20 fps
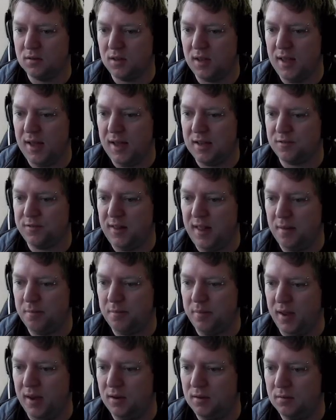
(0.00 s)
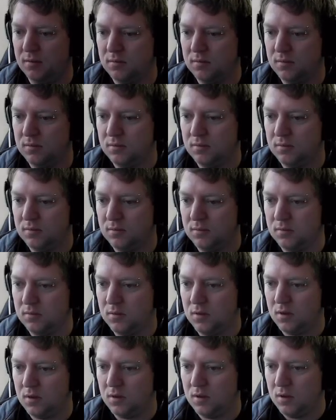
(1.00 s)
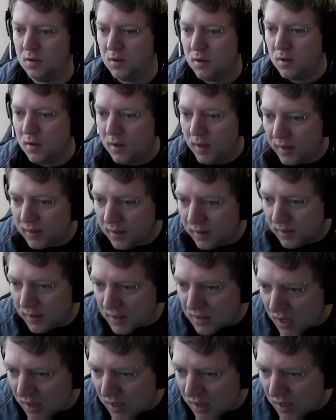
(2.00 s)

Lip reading: The Gaz flatbed. That thing doesn't